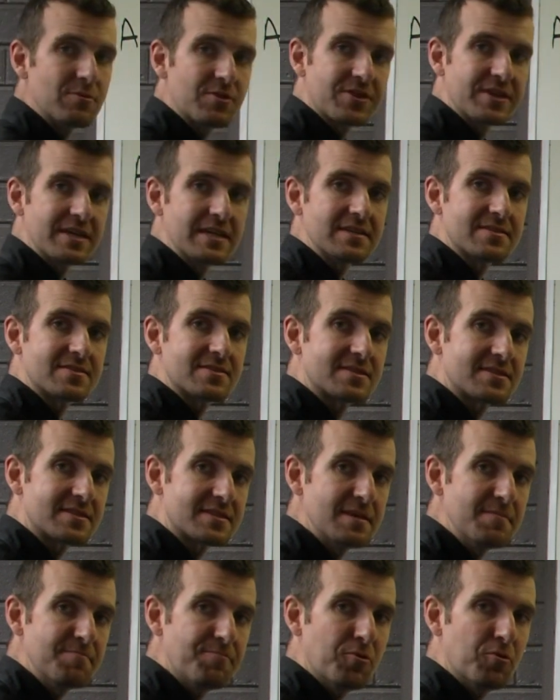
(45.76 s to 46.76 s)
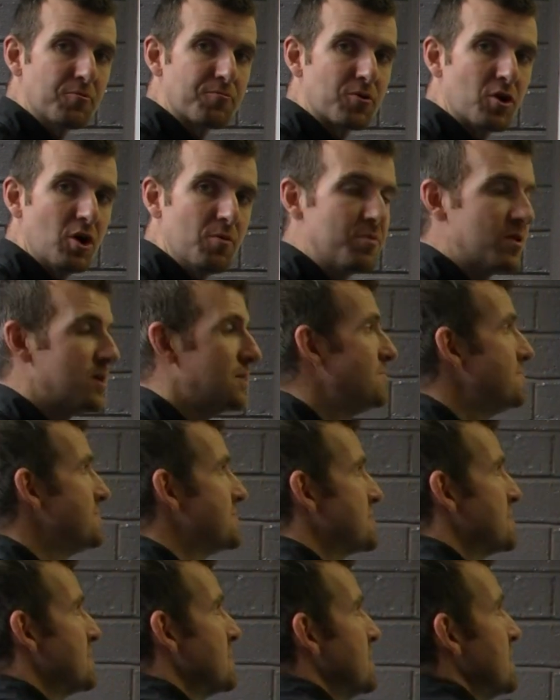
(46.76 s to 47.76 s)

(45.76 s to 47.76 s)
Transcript: with these simple problems